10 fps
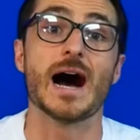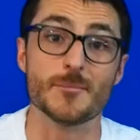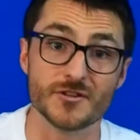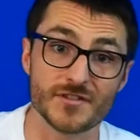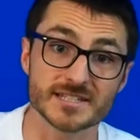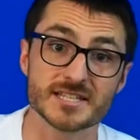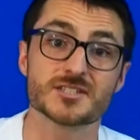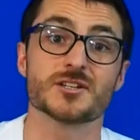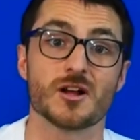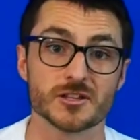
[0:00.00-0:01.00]
I'm gonna fix
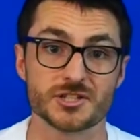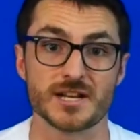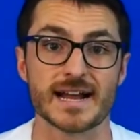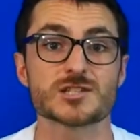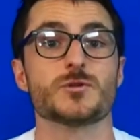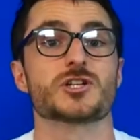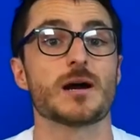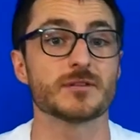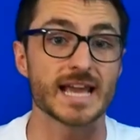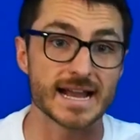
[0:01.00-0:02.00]
this Synology NAS, which
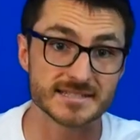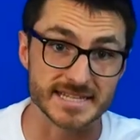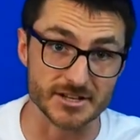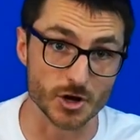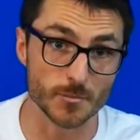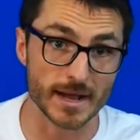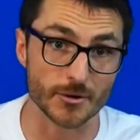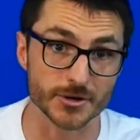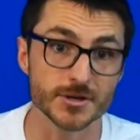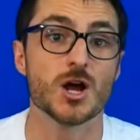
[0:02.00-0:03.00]
commonly has the no
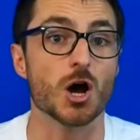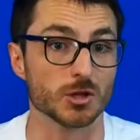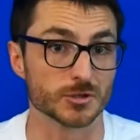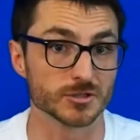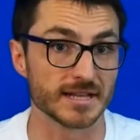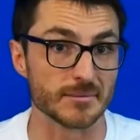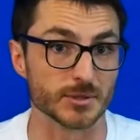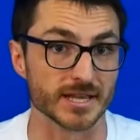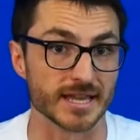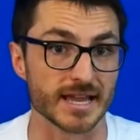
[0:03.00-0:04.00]
power, alert light
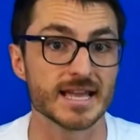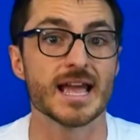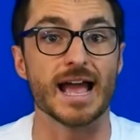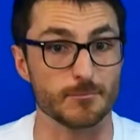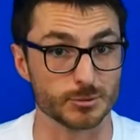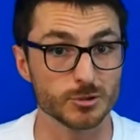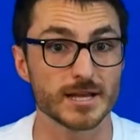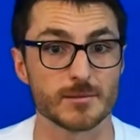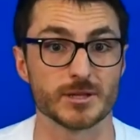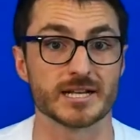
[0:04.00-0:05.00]
blinking, and blue
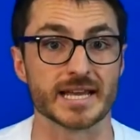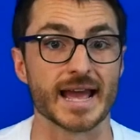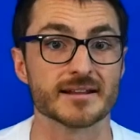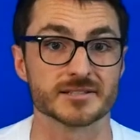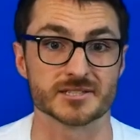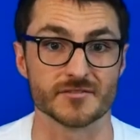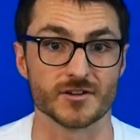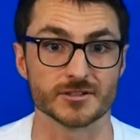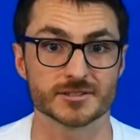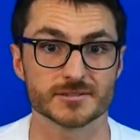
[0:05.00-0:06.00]
light blinking endlessly
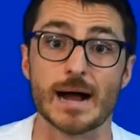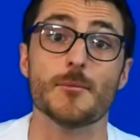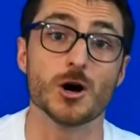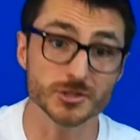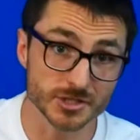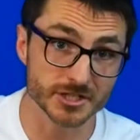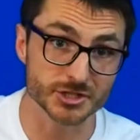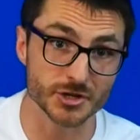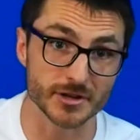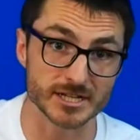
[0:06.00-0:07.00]
faults. I'm also gonna
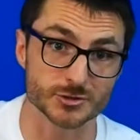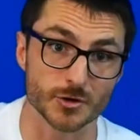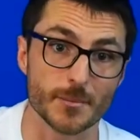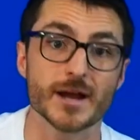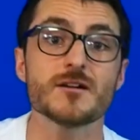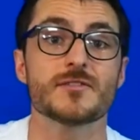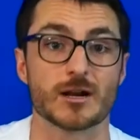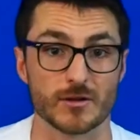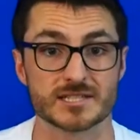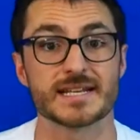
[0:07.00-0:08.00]
show you an extra repair
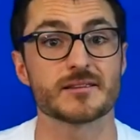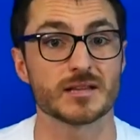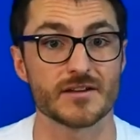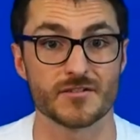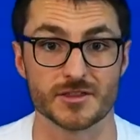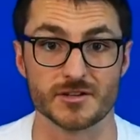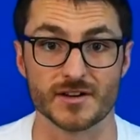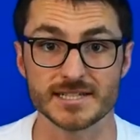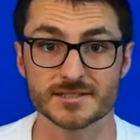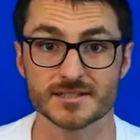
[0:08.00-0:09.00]
that'll extend the life of the
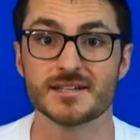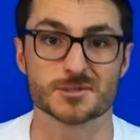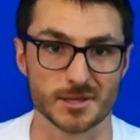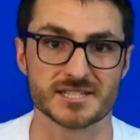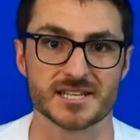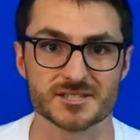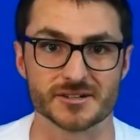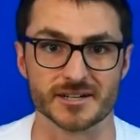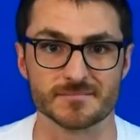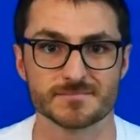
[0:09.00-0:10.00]
device, so let's get
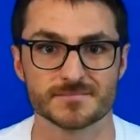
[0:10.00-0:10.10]
started.